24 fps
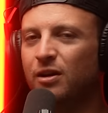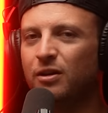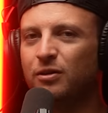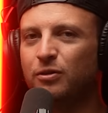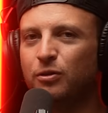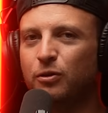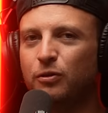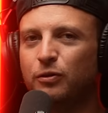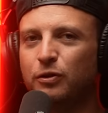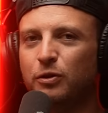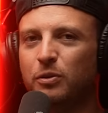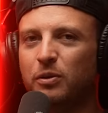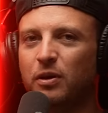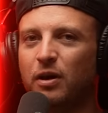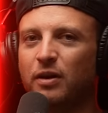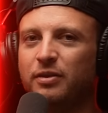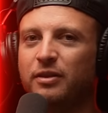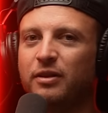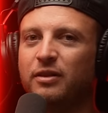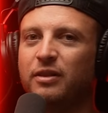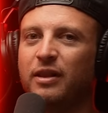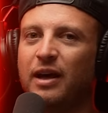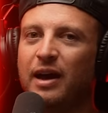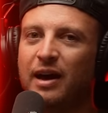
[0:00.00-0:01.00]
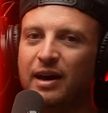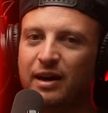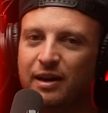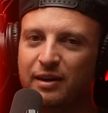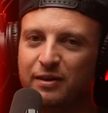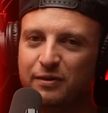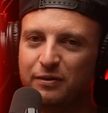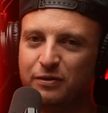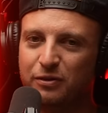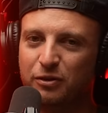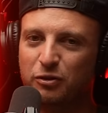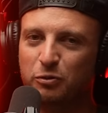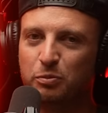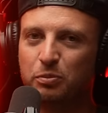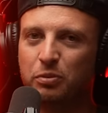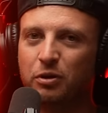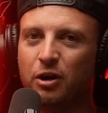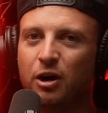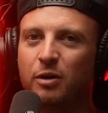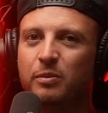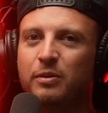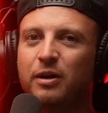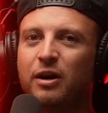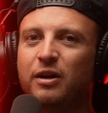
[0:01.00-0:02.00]
So if you were on the live, you've
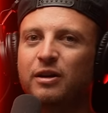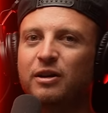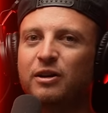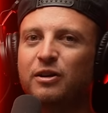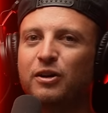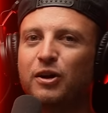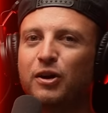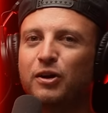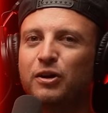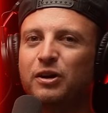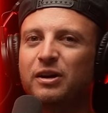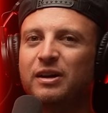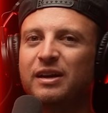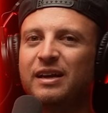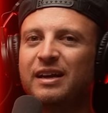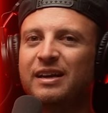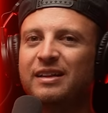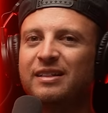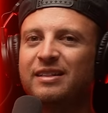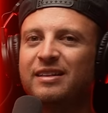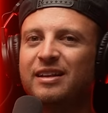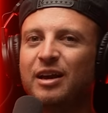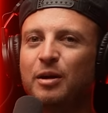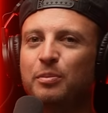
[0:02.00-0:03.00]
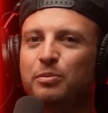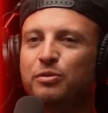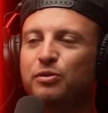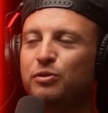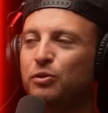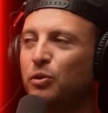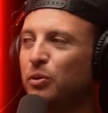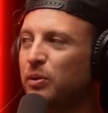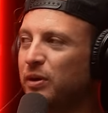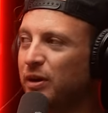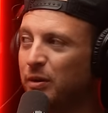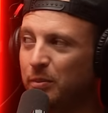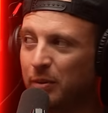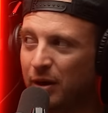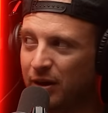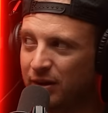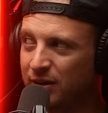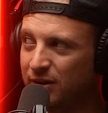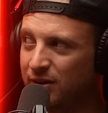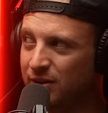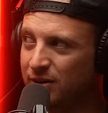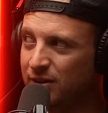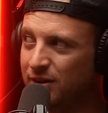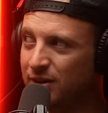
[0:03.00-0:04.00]
probably already heard an in-depth story about
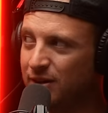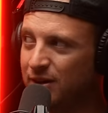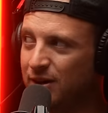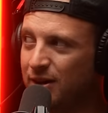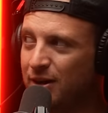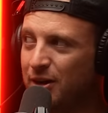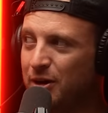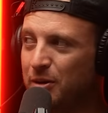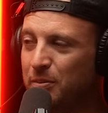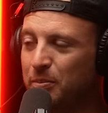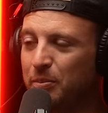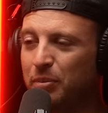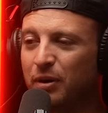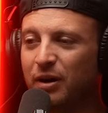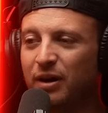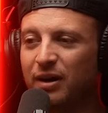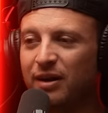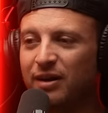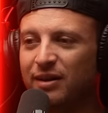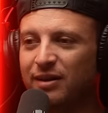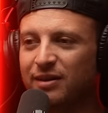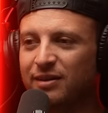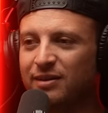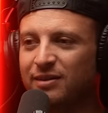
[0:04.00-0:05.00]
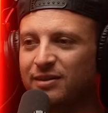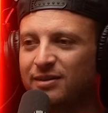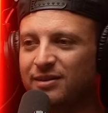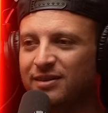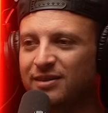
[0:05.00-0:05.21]
it, but